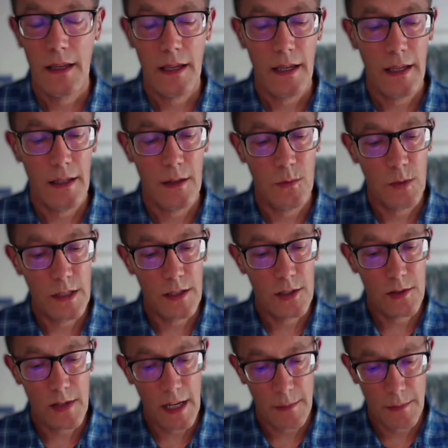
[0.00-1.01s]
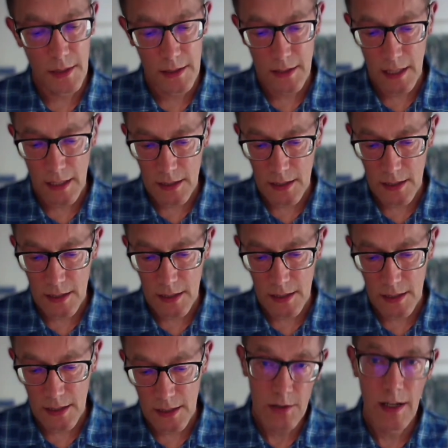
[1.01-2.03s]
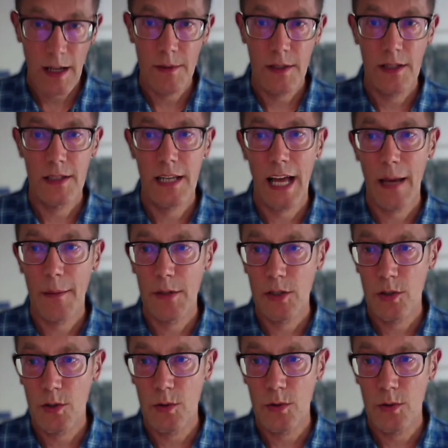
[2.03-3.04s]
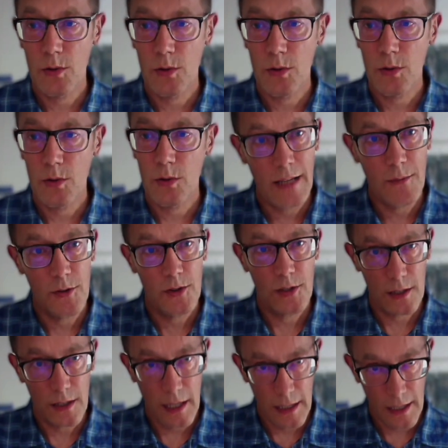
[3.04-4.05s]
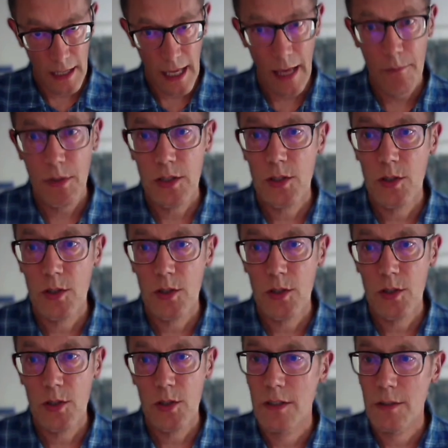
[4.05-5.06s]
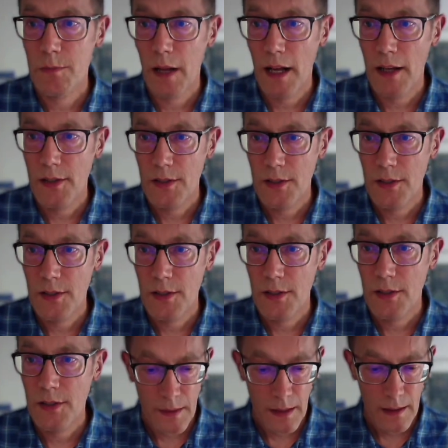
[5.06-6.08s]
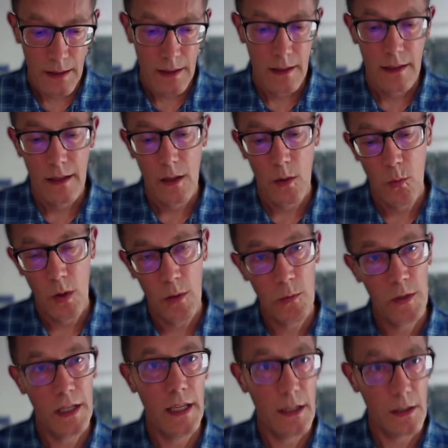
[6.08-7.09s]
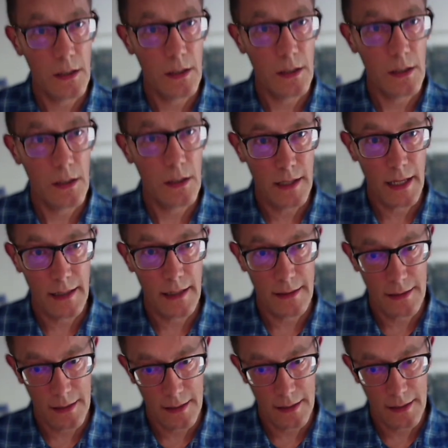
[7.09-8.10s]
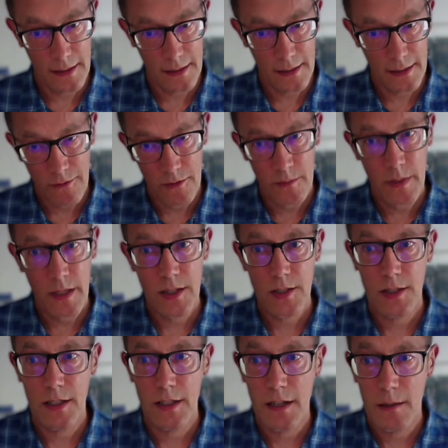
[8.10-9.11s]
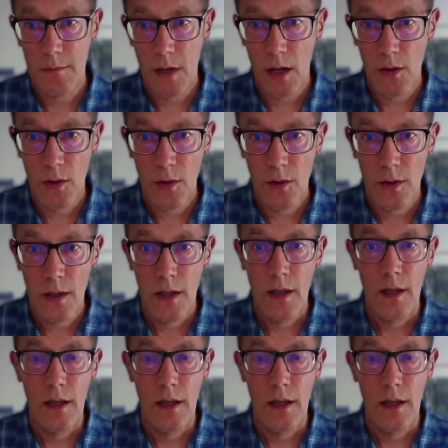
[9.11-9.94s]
And we described this as, they described it as habitude. So the animals are habituated to these pastures. And when we included that information in our model